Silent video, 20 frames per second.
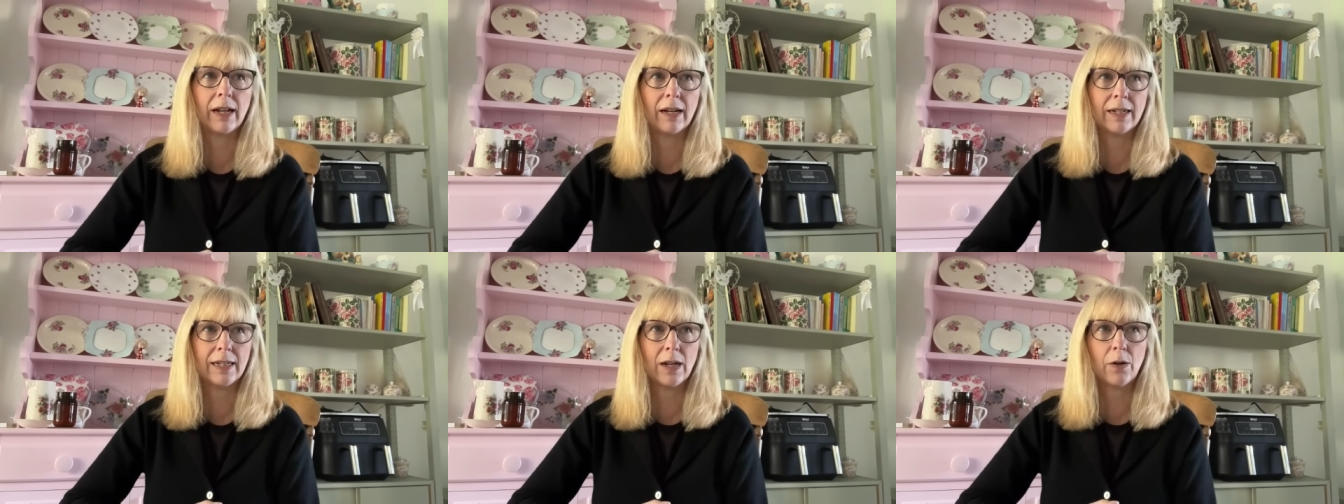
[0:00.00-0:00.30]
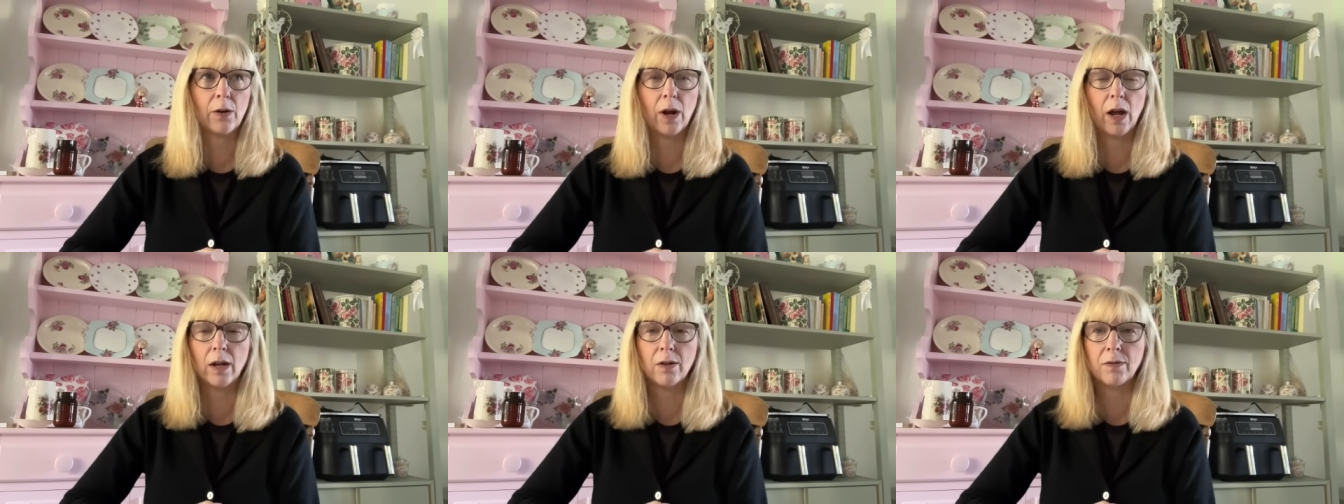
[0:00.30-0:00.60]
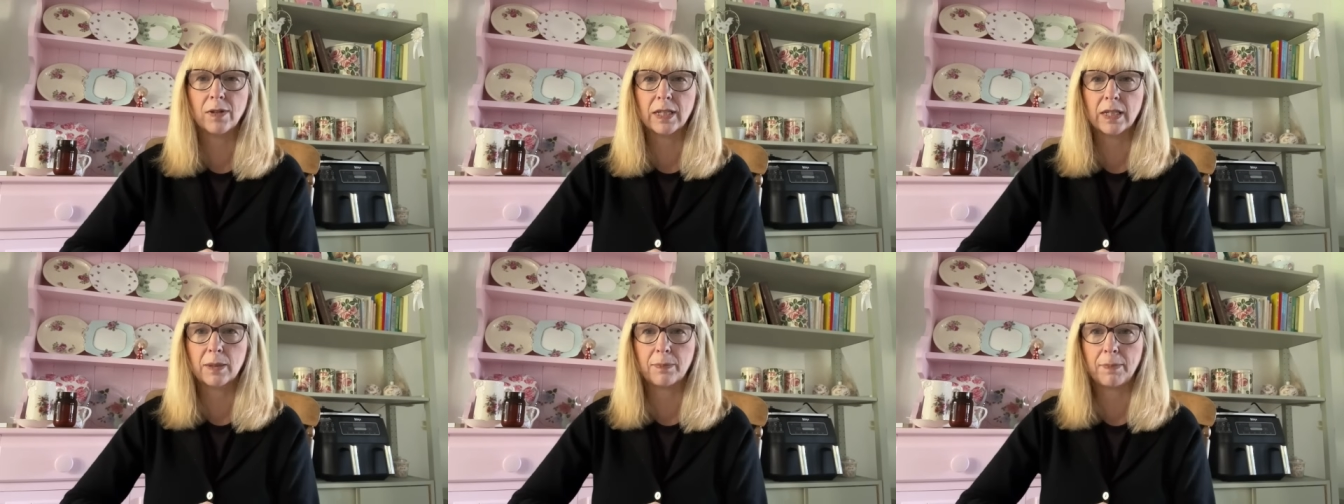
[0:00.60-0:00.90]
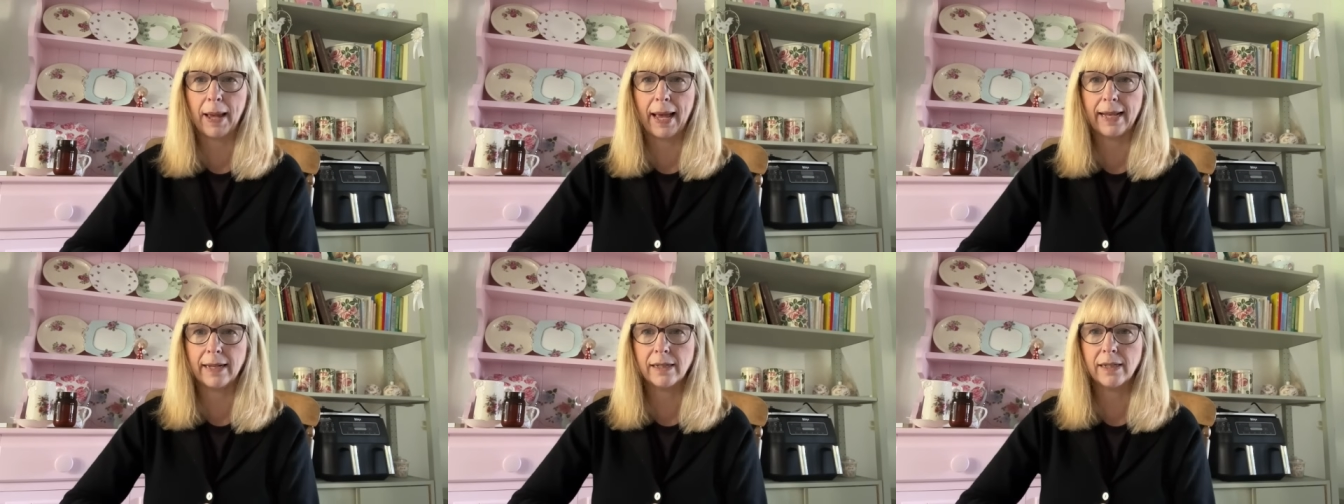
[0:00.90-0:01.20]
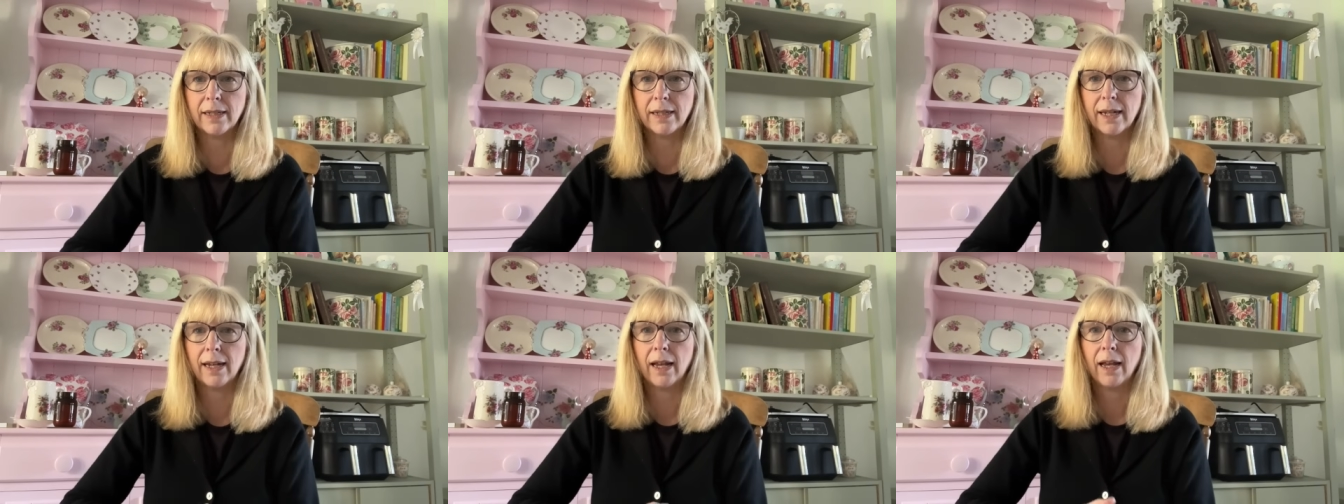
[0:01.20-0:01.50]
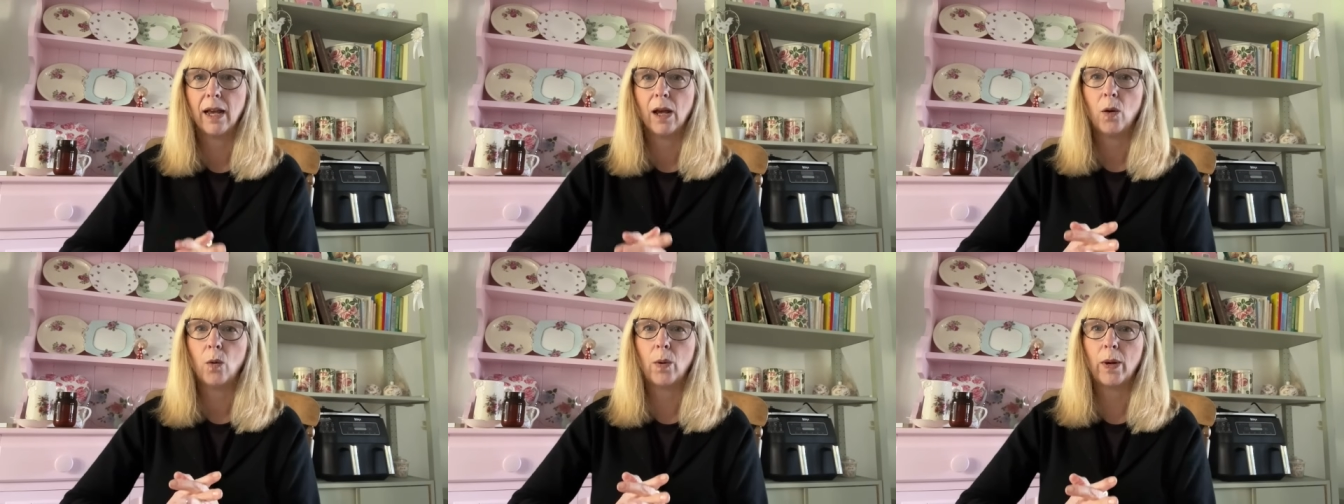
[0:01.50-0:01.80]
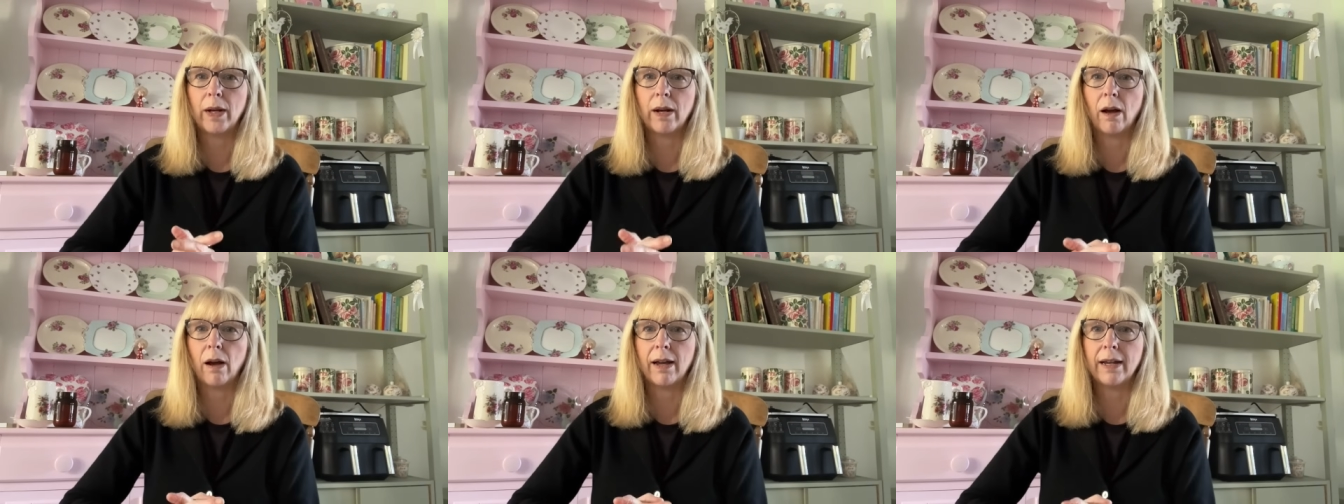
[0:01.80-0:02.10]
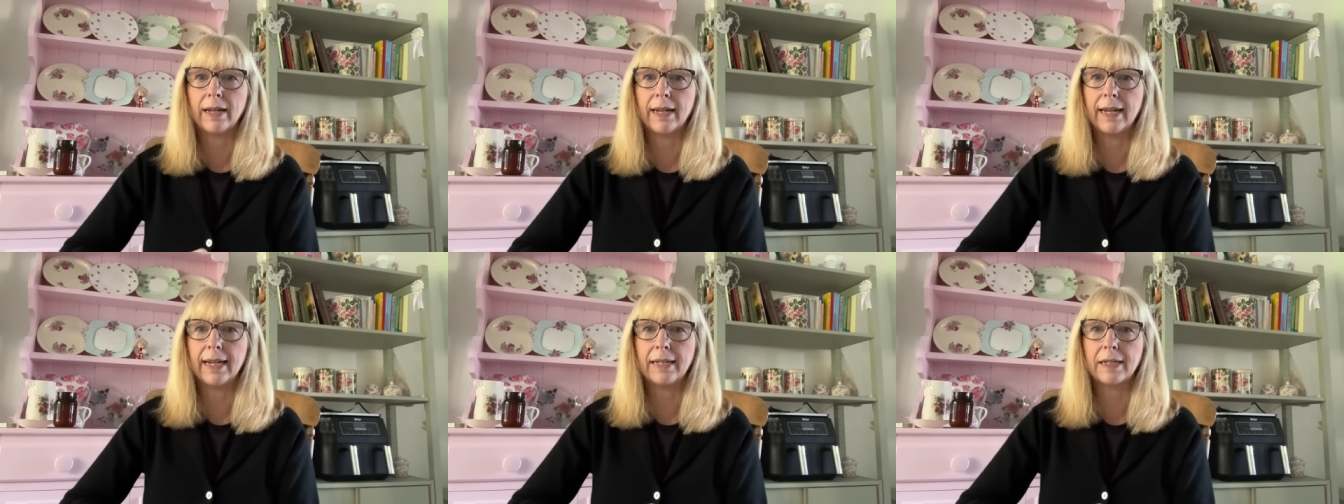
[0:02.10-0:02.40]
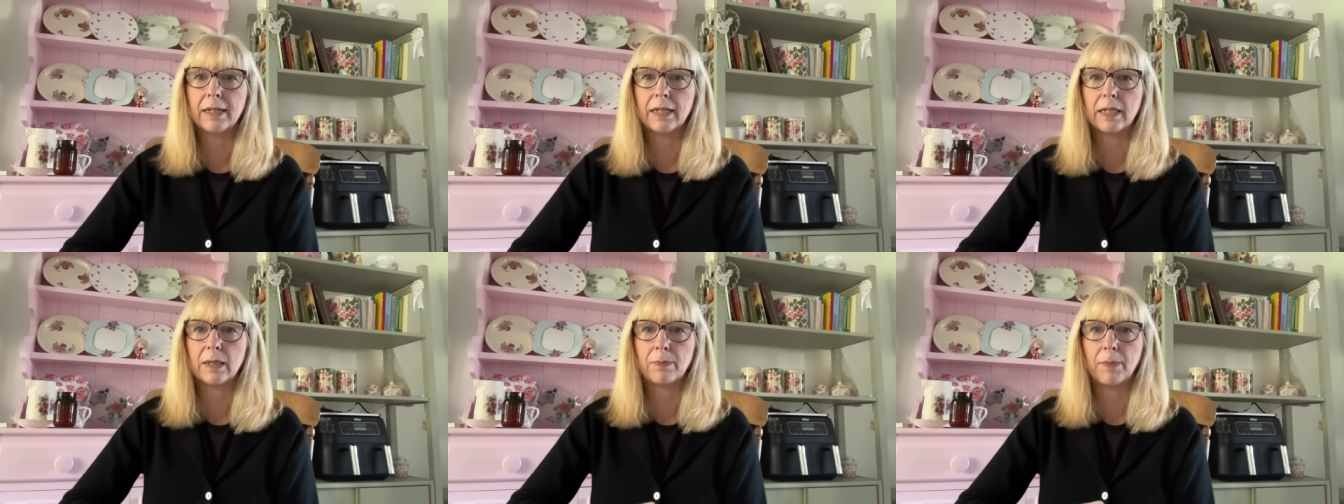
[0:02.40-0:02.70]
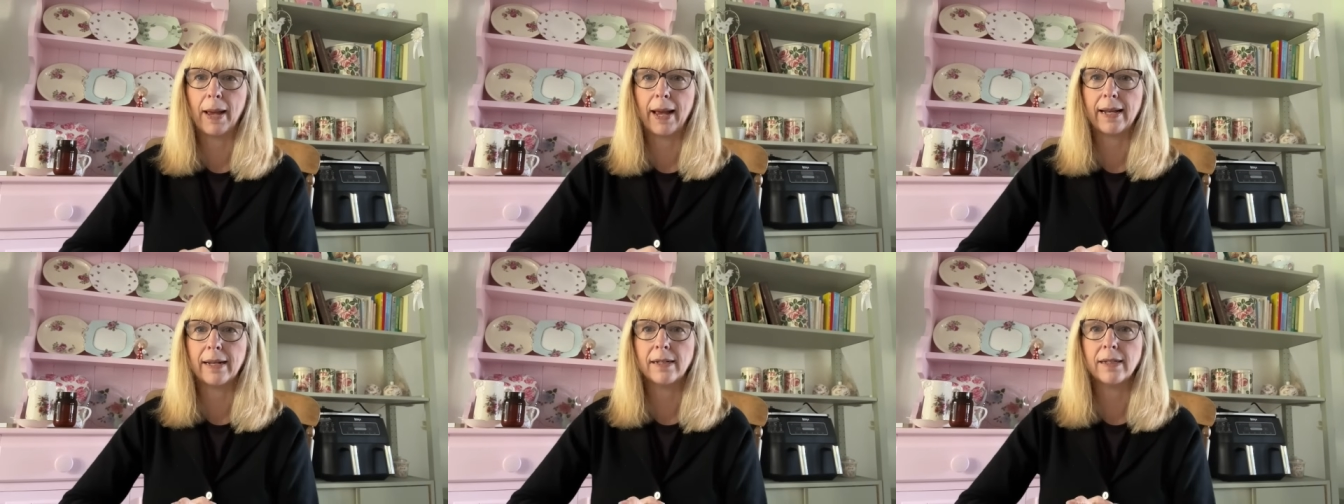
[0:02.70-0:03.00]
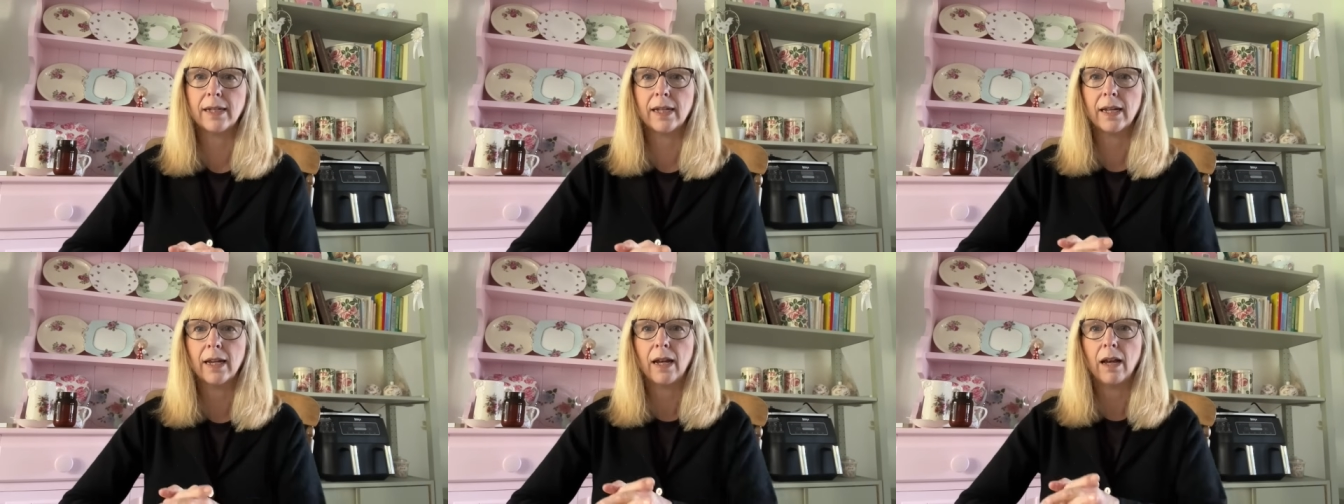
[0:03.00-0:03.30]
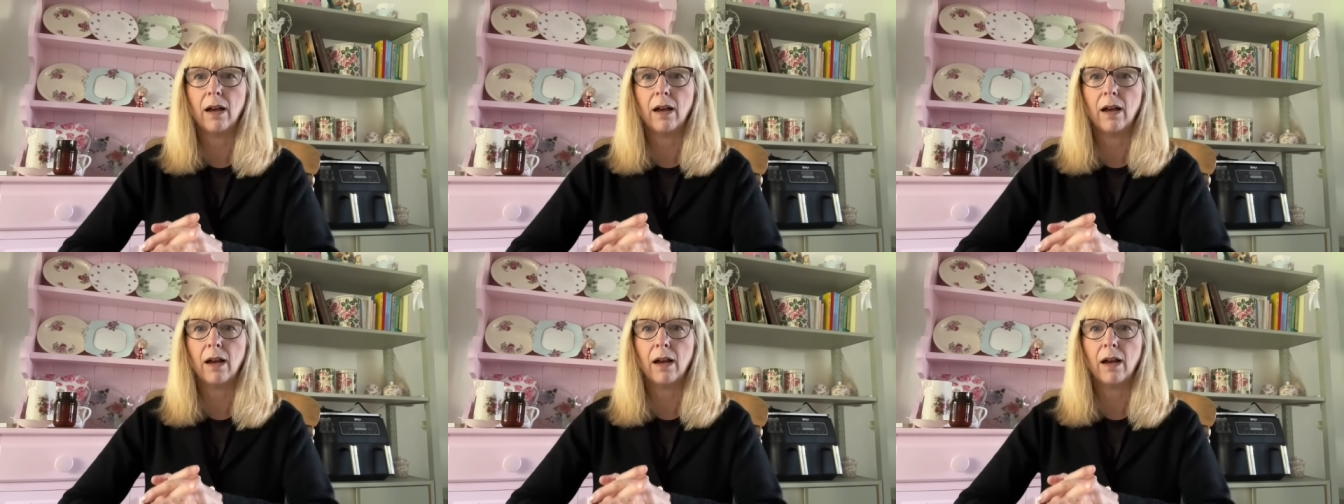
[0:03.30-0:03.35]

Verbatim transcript: I don't overspend. When I need to spend,